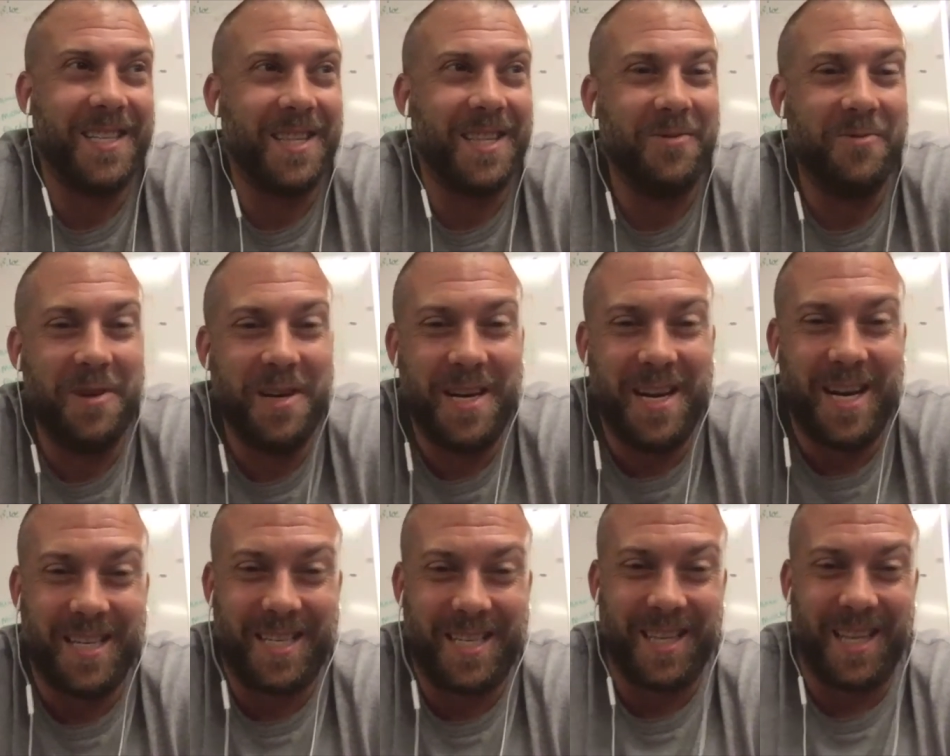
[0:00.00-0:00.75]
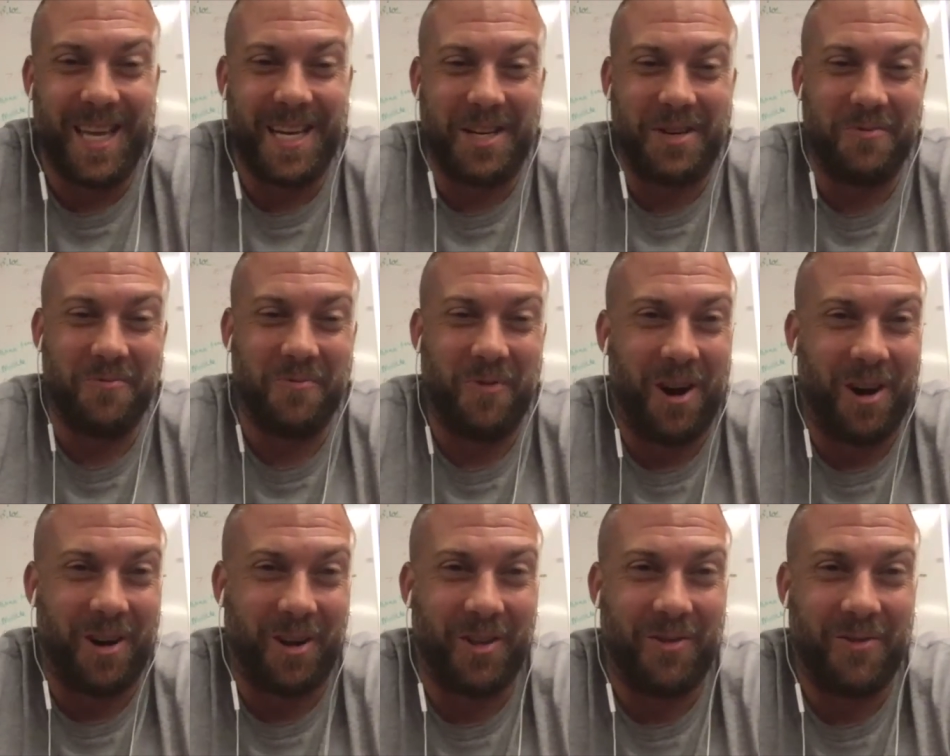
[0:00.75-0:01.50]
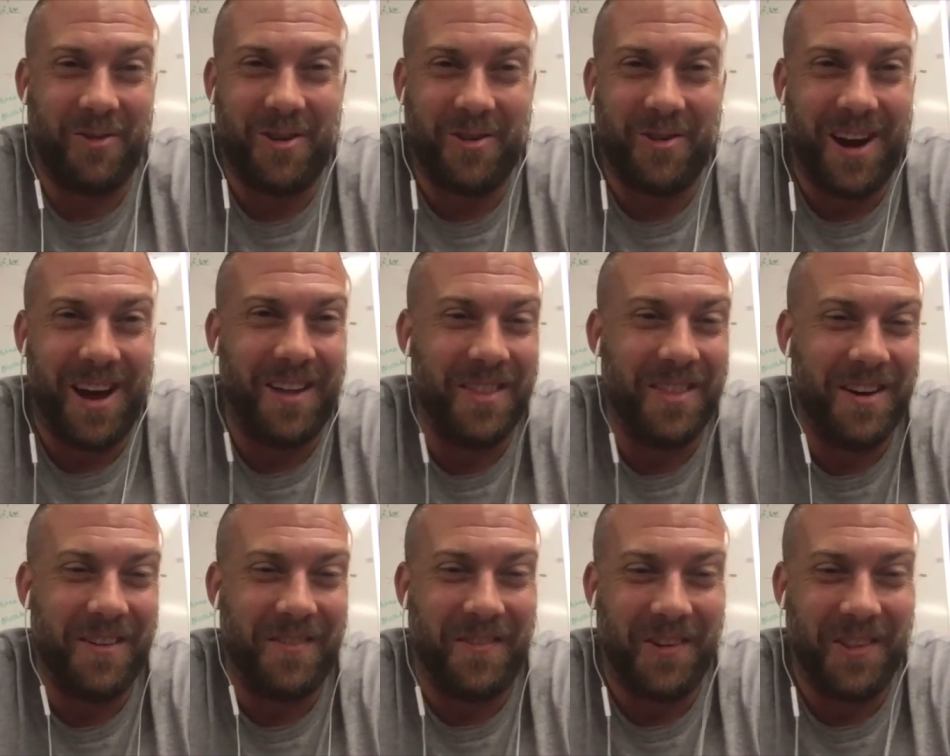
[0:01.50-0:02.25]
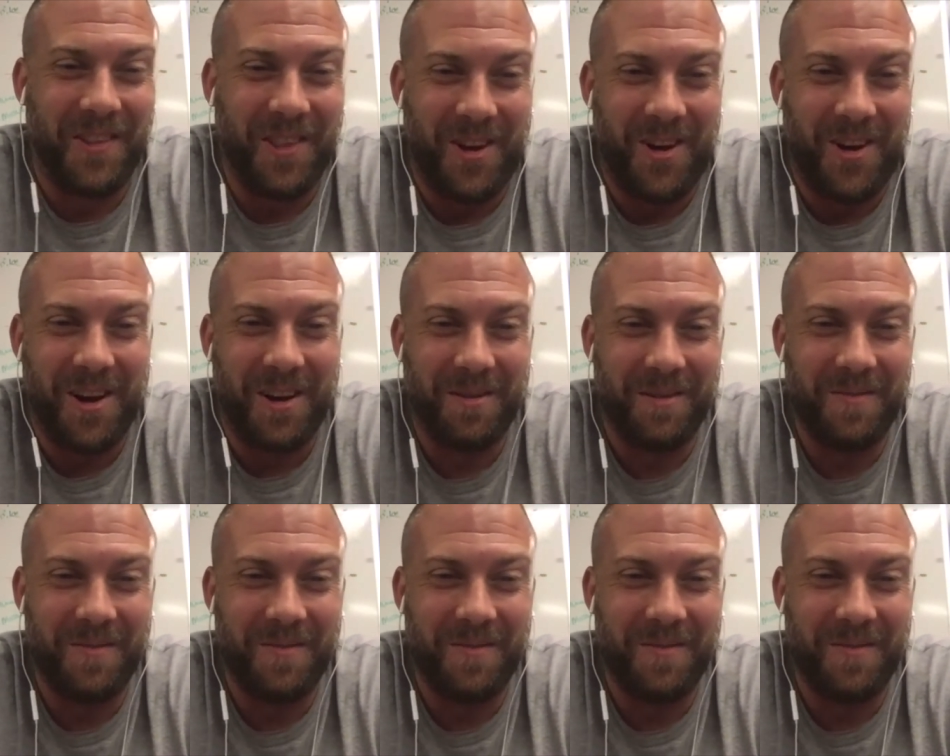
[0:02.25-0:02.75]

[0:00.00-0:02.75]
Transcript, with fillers: Lewis doesn't let you walk around there for long.